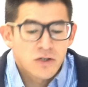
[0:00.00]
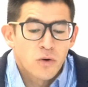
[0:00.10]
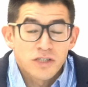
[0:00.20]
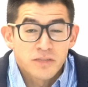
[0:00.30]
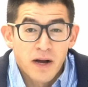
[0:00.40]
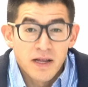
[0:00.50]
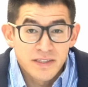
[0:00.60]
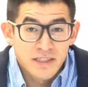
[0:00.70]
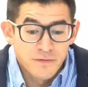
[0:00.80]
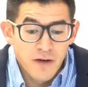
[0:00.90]
This
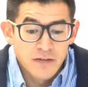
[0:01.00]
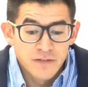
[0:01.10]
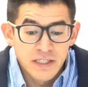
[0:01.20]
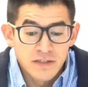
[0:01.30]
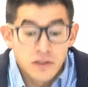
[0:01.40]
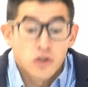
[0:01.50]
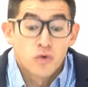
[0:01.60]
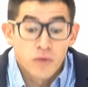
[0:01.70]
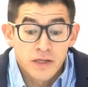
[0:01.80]
corresponds to 5D's